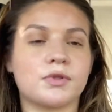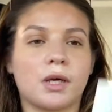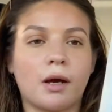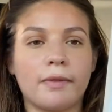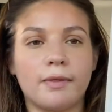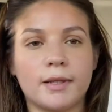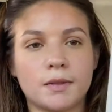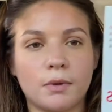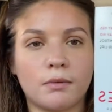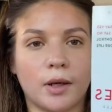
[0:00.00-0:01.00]
So I got this
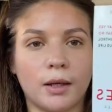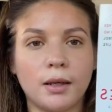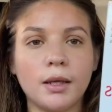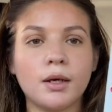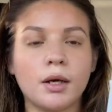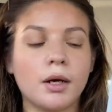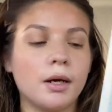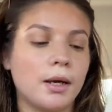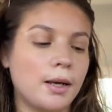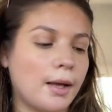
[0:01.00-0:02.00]
one right here,
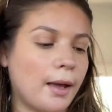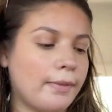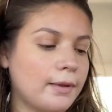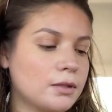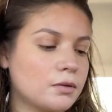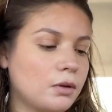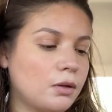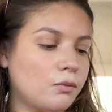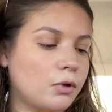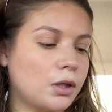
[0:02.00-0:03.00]
and this
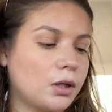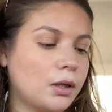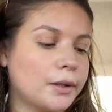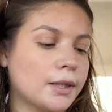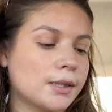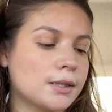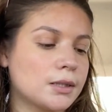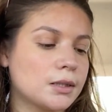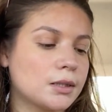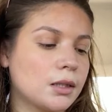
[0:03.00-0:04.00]
one
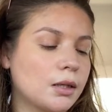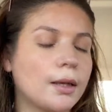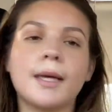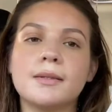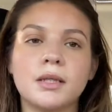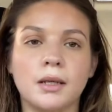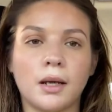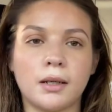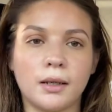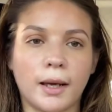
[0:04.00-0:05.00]
was
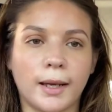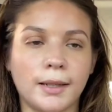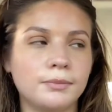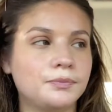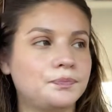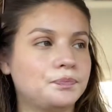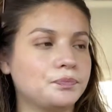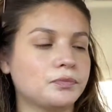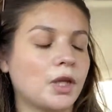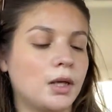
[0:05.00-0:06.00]
$18.99.
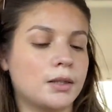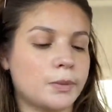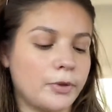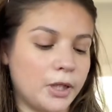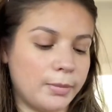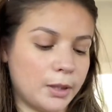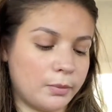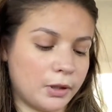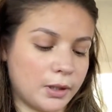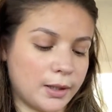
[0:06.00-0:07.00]
It's a pretty big
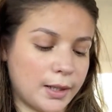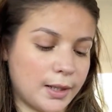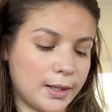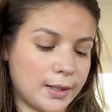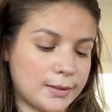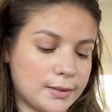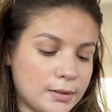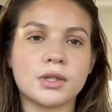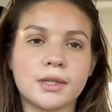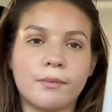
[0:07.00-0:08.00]
book. It
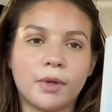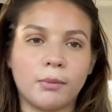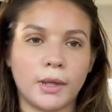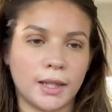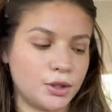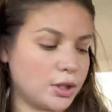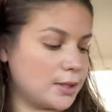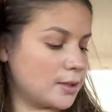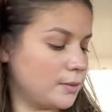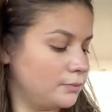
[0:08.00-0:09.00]
has 100 something
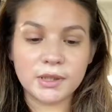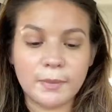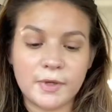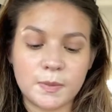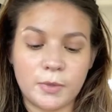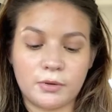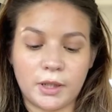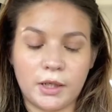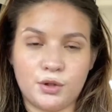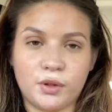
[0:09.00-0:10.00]
pages. I picked up this book right
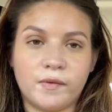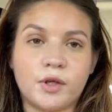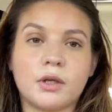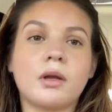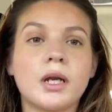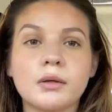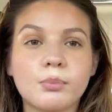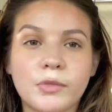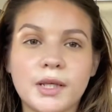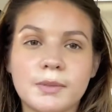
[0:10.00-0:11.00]
here, so I've heard a lot of
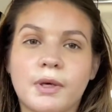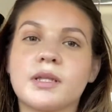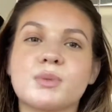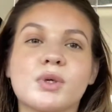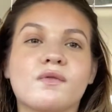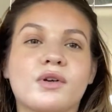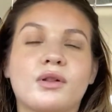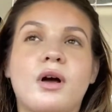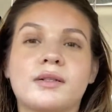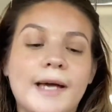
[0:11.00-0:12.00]
things about this book for a
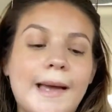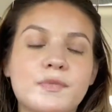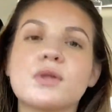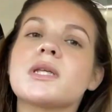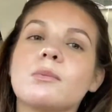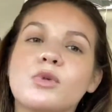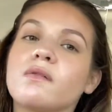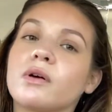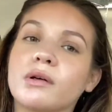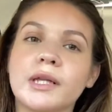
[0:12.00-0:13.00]
long time, so it's like more
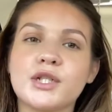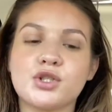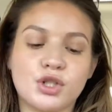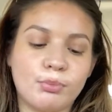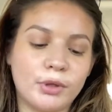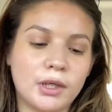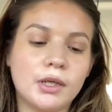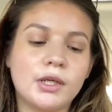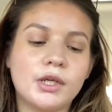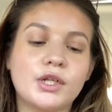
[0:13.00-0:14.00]
of a relationship book.
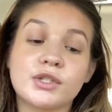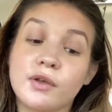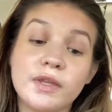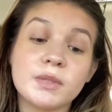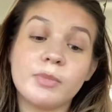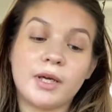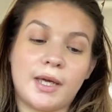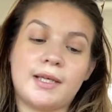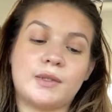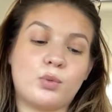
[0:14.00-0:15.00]
So this book
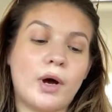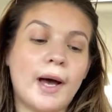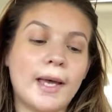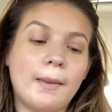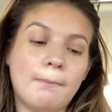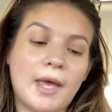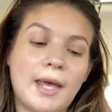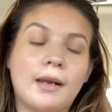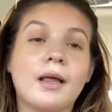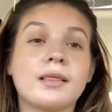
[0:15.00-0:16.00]
is Why
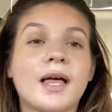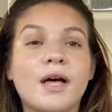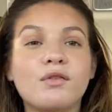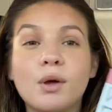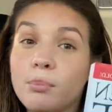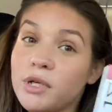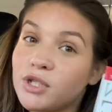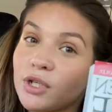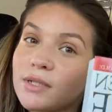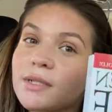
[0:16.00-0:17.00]
Men Love
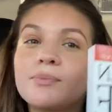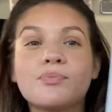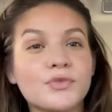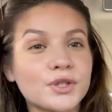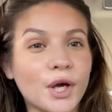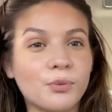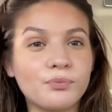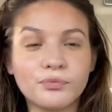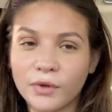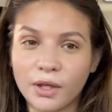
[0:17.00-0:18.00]
Bitches. So,
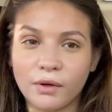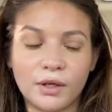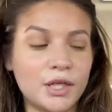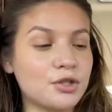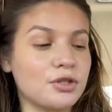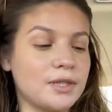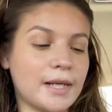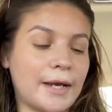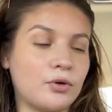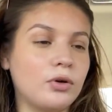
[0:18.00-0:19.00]
very interesting
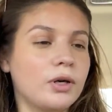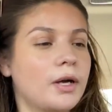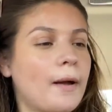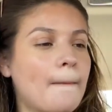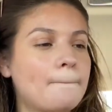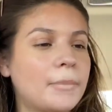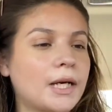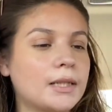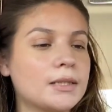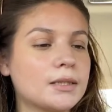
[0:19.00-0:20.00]
title,
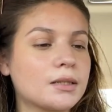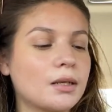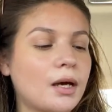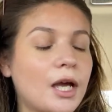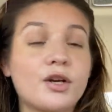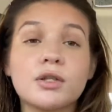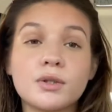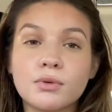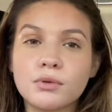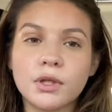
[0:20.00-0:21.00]
but I heard
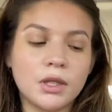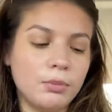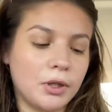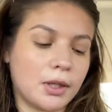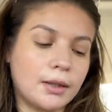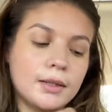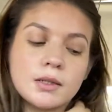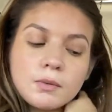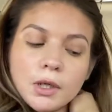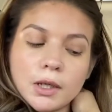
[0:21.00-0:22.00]
this was a really good book, and
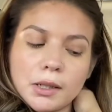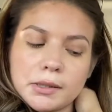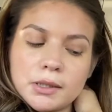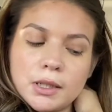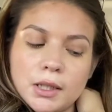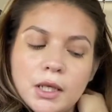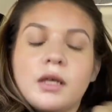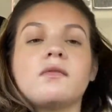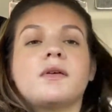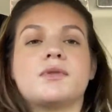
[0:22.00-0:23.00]
this was
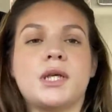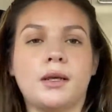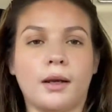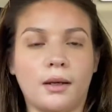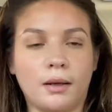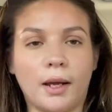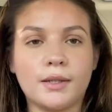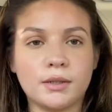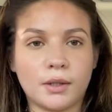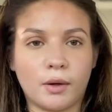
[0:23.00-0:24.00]

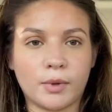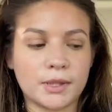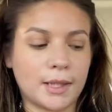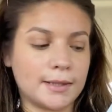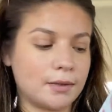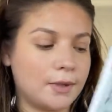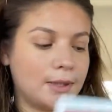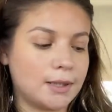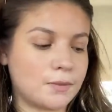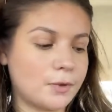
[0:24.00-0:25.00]
$15.99, so I'm excited to read
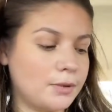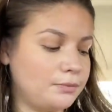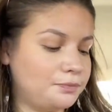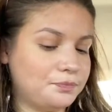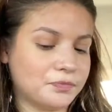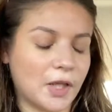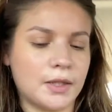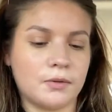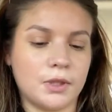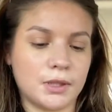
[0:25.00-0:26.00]
this one. And
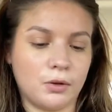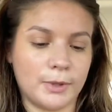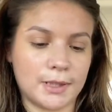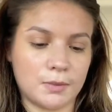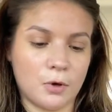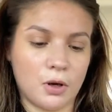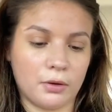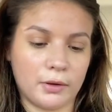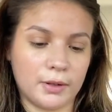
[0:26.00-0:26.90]
this one is a little bit smaller.